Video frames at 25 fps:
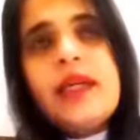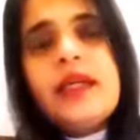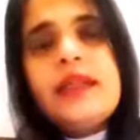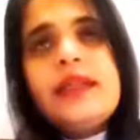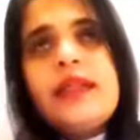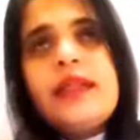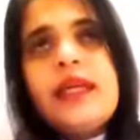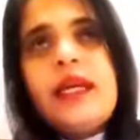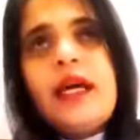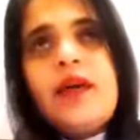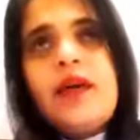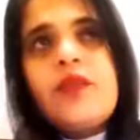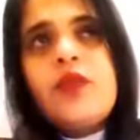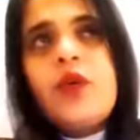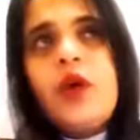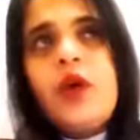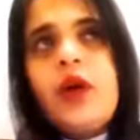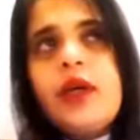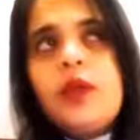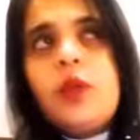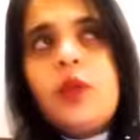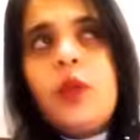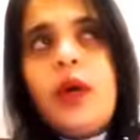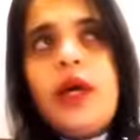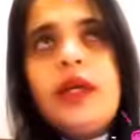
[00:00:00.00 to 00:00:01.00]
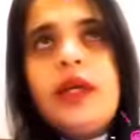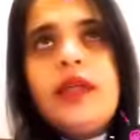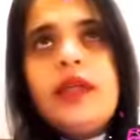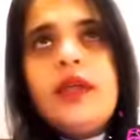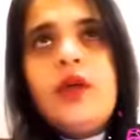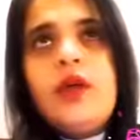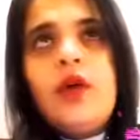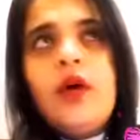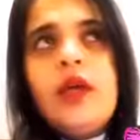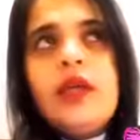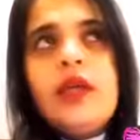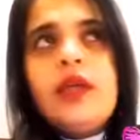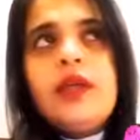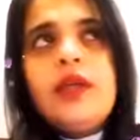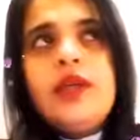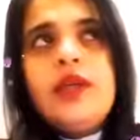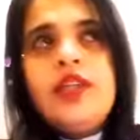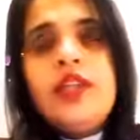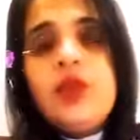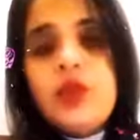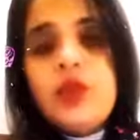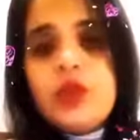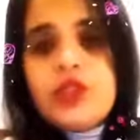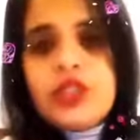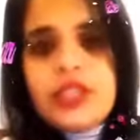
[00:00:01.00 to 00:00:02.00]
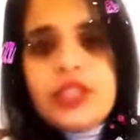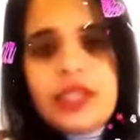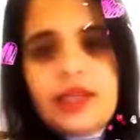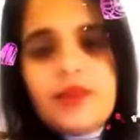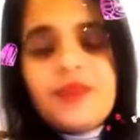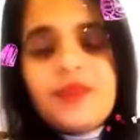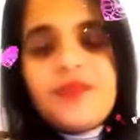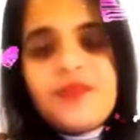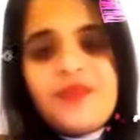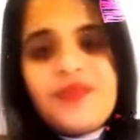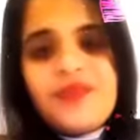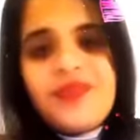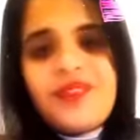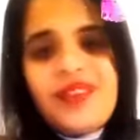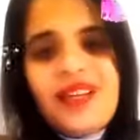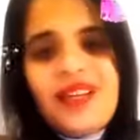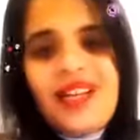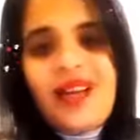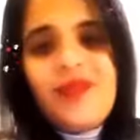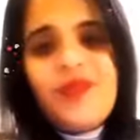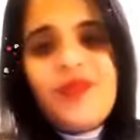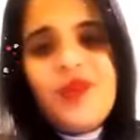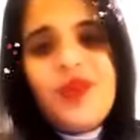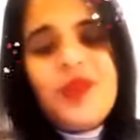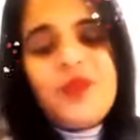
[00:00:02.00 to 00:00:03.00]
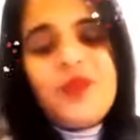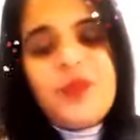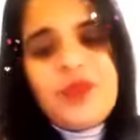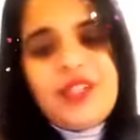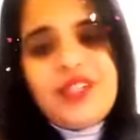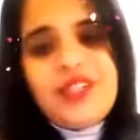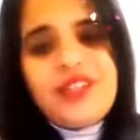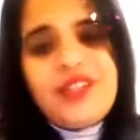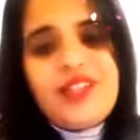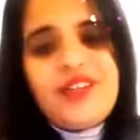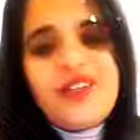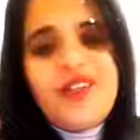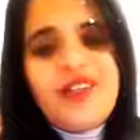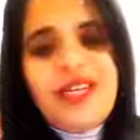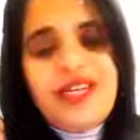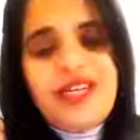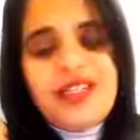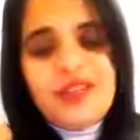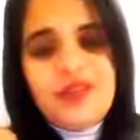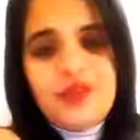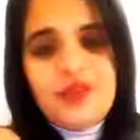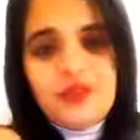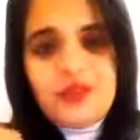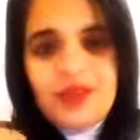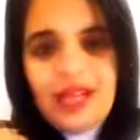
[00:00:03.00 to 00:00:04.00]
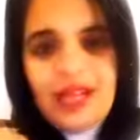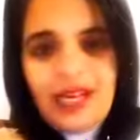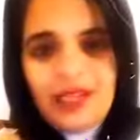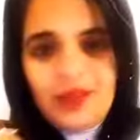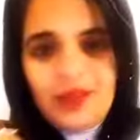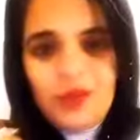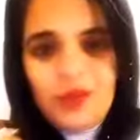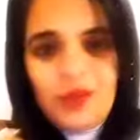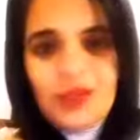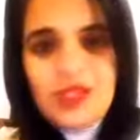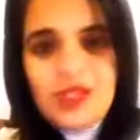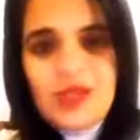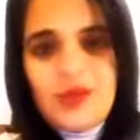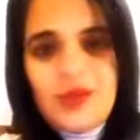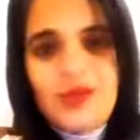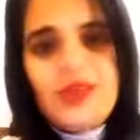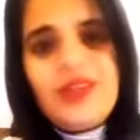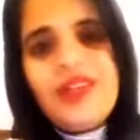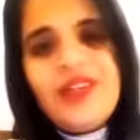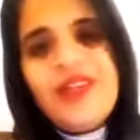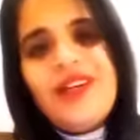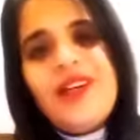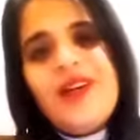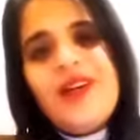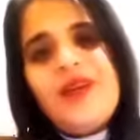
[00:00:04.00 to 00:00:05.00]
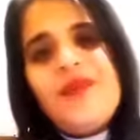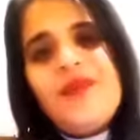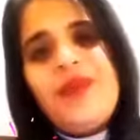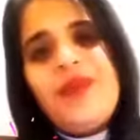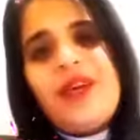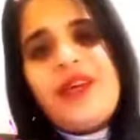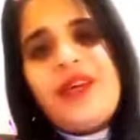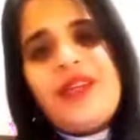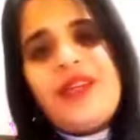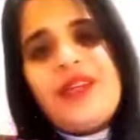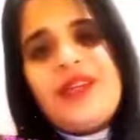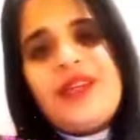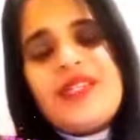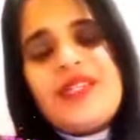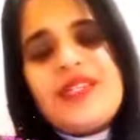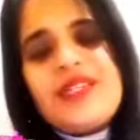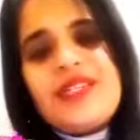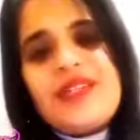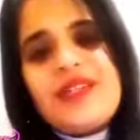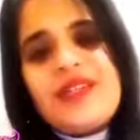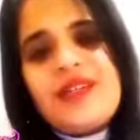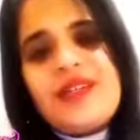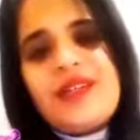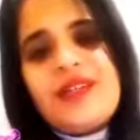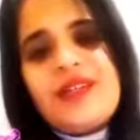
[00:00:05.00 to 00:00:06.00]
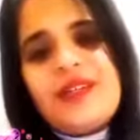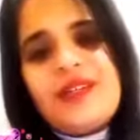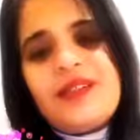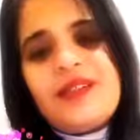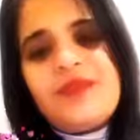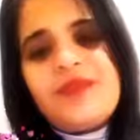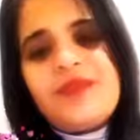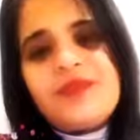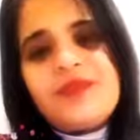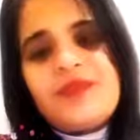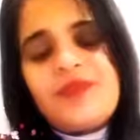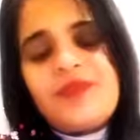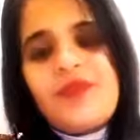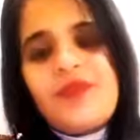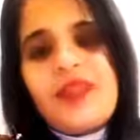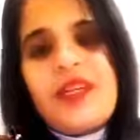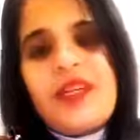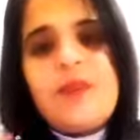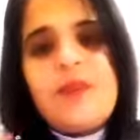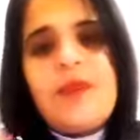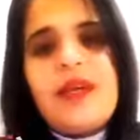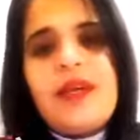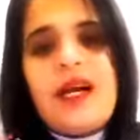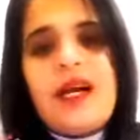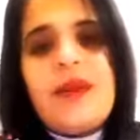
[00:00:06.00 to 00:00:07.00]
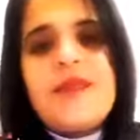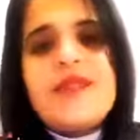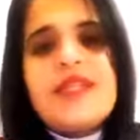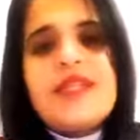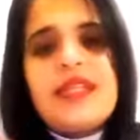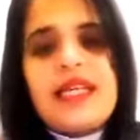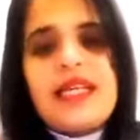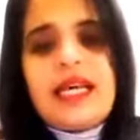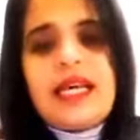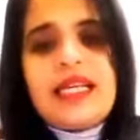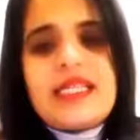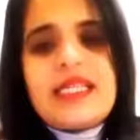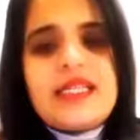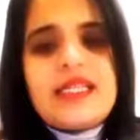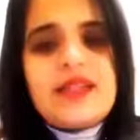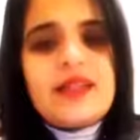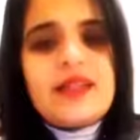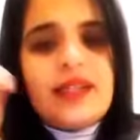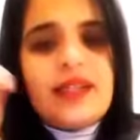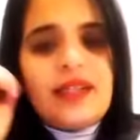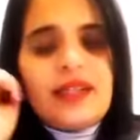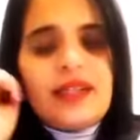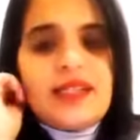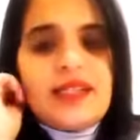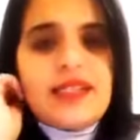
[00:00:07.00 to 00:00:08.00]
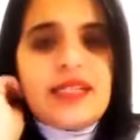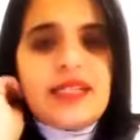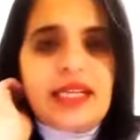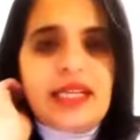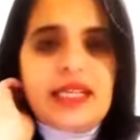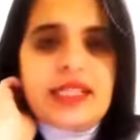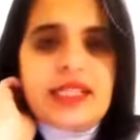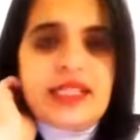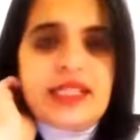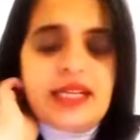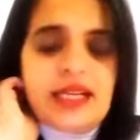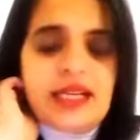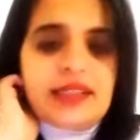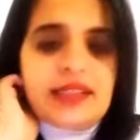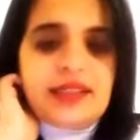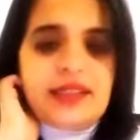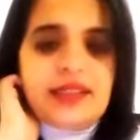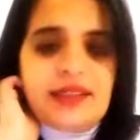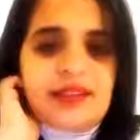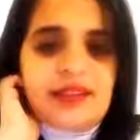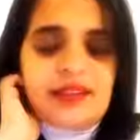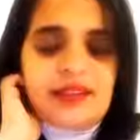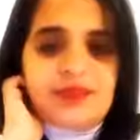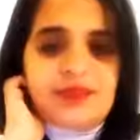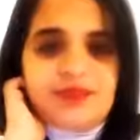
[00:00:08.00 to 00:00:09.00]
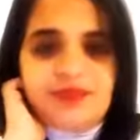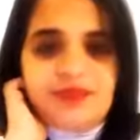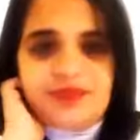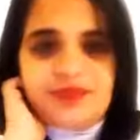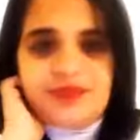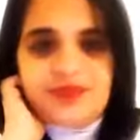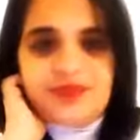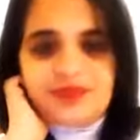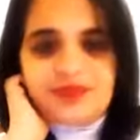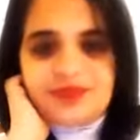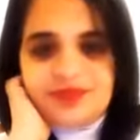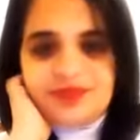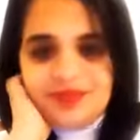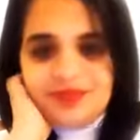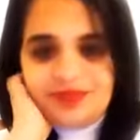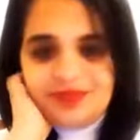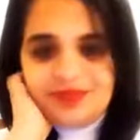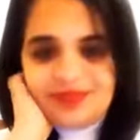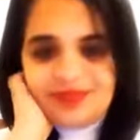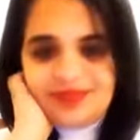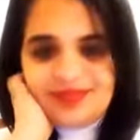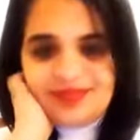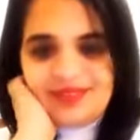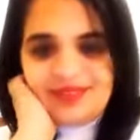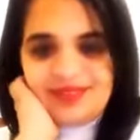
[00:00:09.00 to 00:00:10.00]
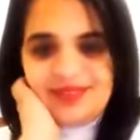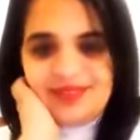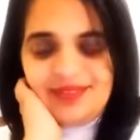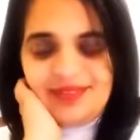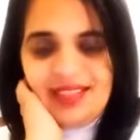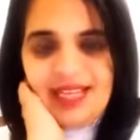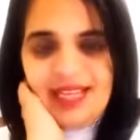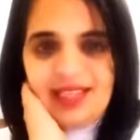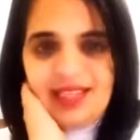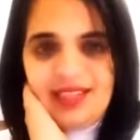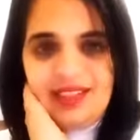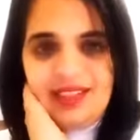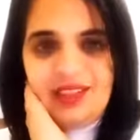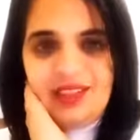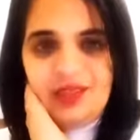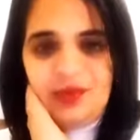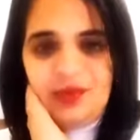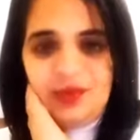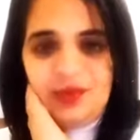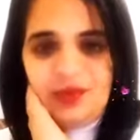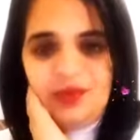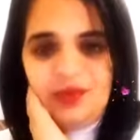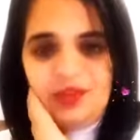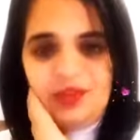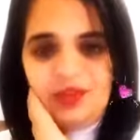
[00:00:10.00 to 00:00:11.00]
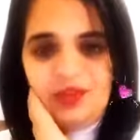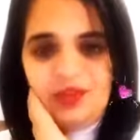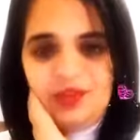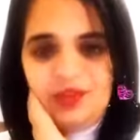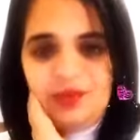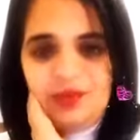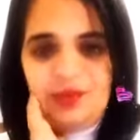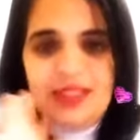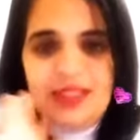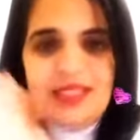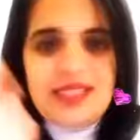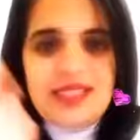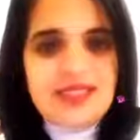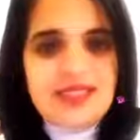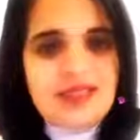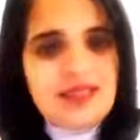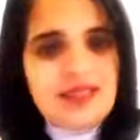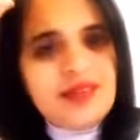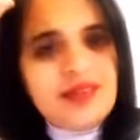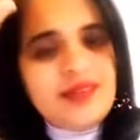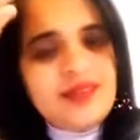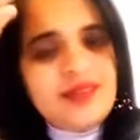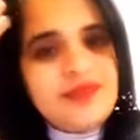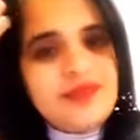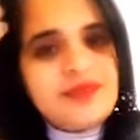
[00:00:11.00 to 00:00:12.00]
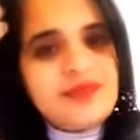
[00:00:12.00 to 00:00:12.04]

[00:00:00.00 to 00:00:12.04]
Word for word: Then I've got one on Tuesday. I'm going to be putting the creative of that also because uh, it becomes nicer in the sense that. Um, thank you. You're a blessing.